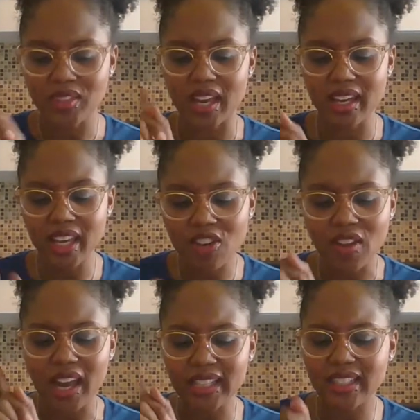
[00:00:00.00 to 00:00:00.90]
that if
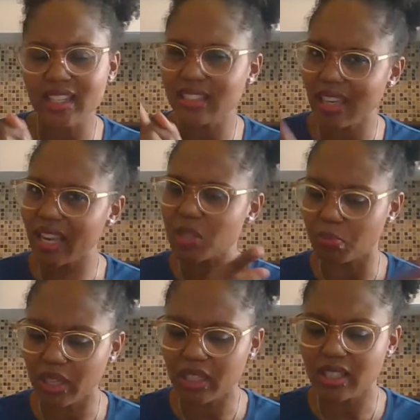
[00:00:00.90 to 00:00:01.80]
I didn't
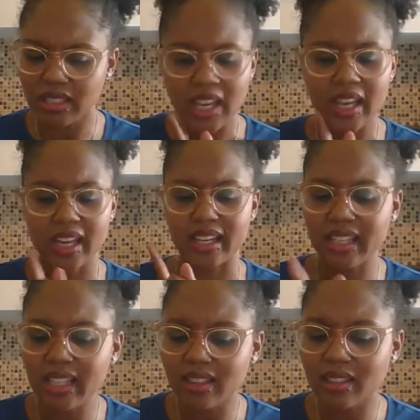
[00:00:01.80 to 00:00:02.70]
catch bugs and
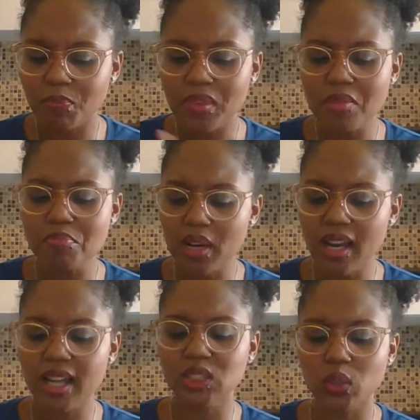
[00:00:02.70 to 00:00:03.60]
eat them,
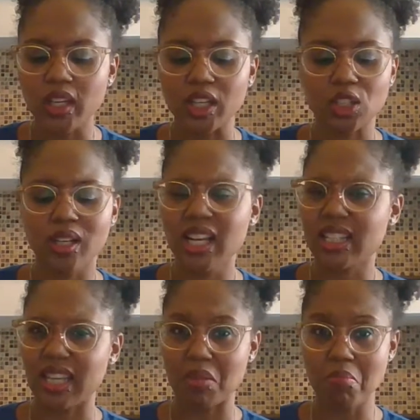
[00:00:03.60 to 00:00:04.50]
bugs would increase
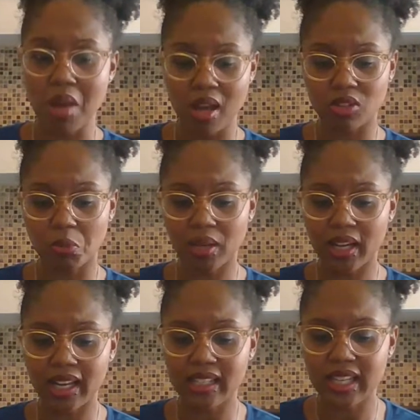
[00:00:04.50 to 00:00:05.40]
and
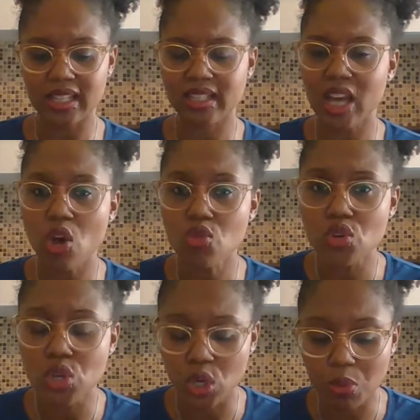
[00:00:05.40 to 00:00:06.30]
multiply and get so
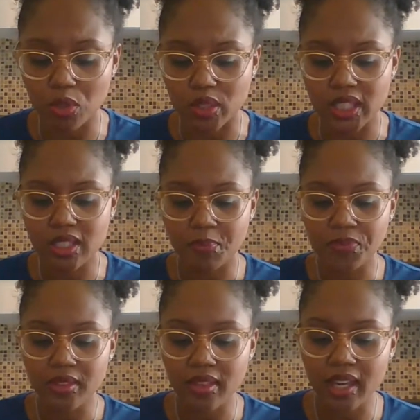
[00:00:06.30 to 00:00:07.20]
numerous
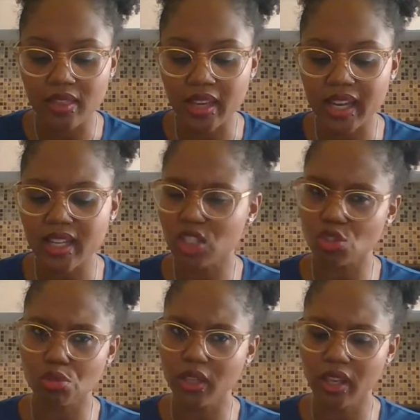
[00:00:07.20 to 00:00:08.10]
that they
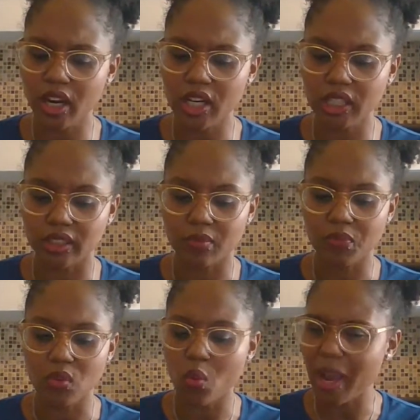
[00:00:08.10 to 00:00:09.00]
destroy the earth,
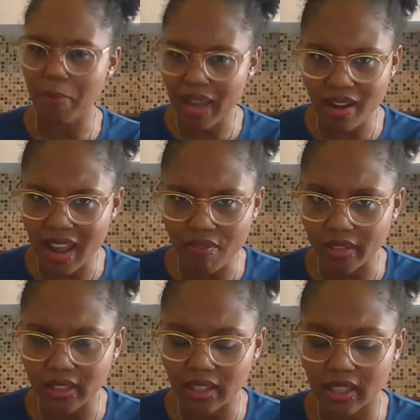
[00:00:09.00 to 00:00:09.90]
wipe out
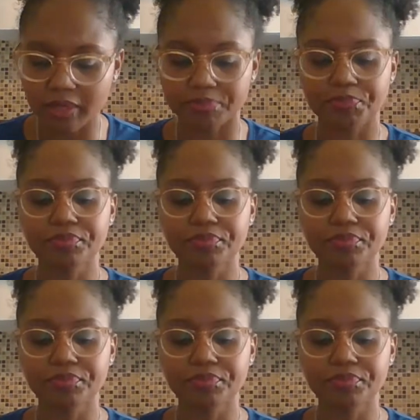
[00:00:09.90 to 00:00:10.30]
everything?